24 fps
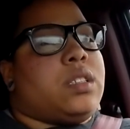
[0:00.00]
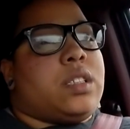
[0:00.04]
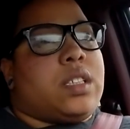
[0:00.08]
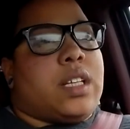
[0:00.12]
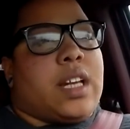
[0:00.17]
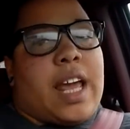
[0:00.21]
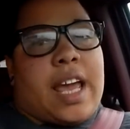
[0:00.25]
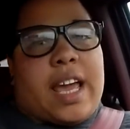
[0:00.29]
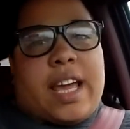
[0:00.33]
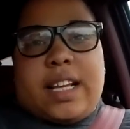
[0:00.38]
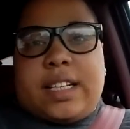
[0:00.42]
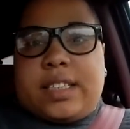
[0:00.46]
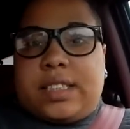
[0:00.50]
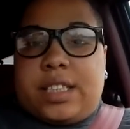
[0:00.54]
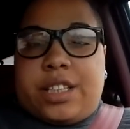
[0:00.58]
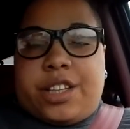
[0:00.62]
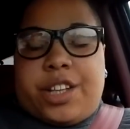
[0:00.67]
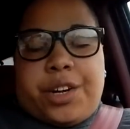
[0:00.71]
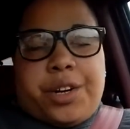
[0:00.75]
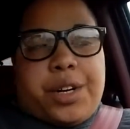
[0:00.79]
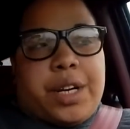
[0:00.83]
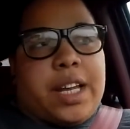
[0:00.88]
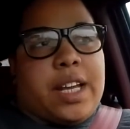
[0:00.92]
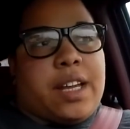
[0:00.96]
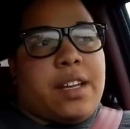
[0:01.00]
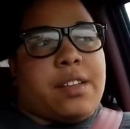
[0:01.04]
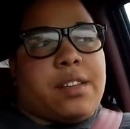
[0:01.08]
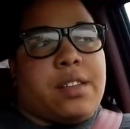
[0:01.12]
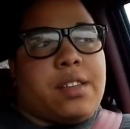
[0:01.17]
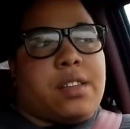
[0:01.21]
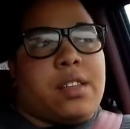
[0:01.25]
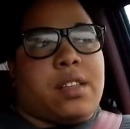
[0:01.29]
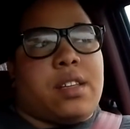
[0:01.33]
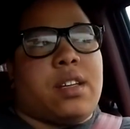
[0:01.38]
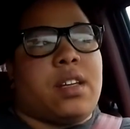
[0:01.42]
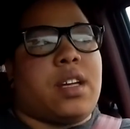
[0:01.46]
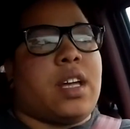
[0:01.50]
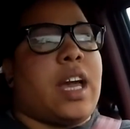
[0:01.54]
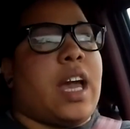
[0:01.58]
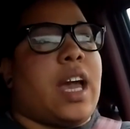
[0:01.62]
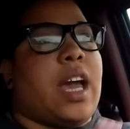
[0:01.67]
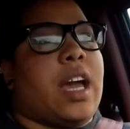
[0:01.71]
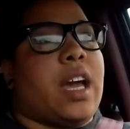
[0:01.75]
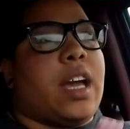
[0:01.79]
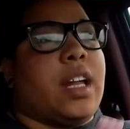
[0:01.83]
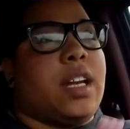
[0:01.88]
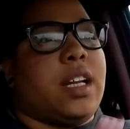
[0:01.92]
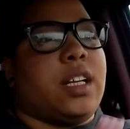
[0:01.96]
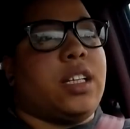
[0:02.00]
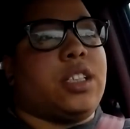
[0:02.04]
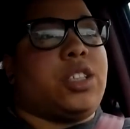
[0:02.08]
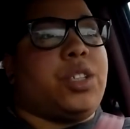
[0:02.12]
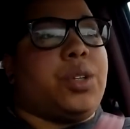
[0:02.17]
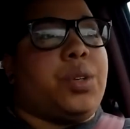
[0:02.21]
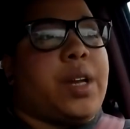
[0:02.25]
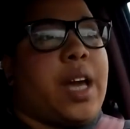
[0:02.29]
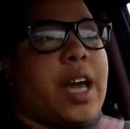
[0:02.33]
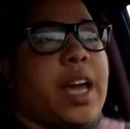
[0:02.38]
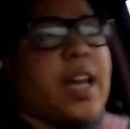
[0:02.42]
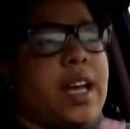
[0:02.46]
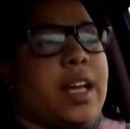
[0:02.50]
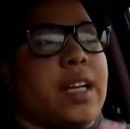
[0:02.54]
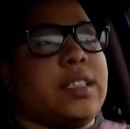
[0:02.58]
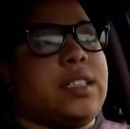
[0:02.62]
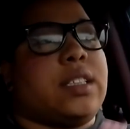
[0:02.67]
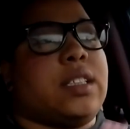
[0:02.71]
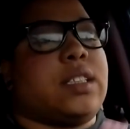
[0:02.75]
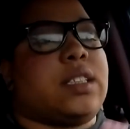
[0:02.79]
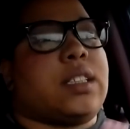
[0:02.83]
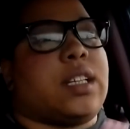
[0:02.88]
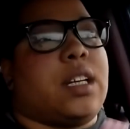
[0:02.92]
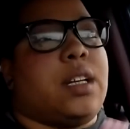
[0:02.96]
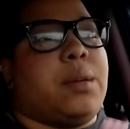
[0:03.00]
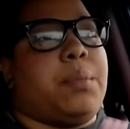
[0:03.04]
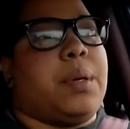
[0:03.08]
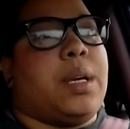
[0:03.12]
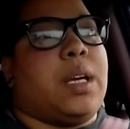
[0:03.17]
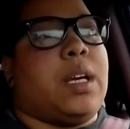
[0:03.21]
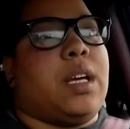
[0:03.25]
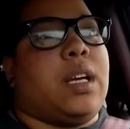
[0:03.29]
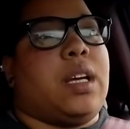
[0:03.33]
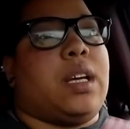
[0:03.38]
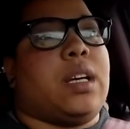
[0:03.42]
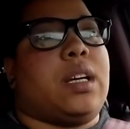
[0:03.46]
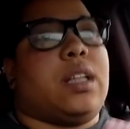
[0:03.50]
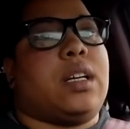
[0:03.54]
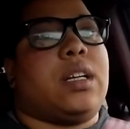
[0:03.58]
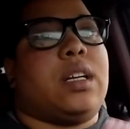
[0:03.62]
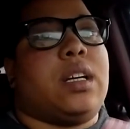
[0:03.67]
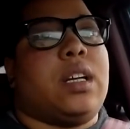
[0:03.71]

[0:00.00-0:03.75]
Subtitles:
Today is the 30th, and in 2 days it's gonna be